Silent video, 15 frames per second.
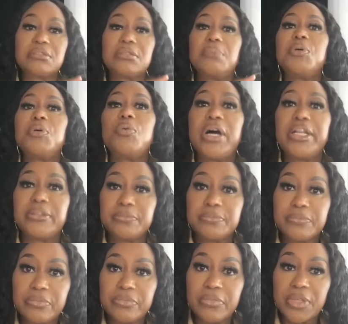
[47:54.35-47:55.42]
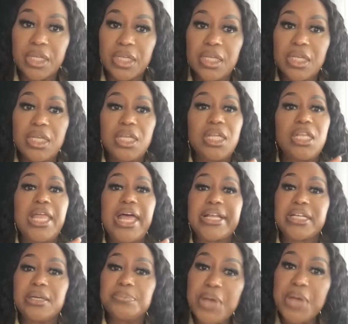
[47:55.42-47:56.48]
Number one, he
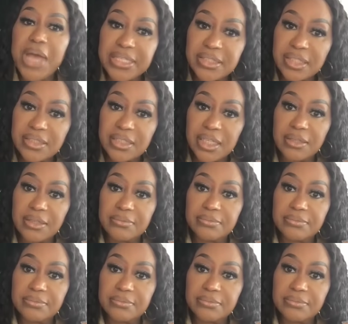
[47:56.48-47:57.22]
lacked capacity.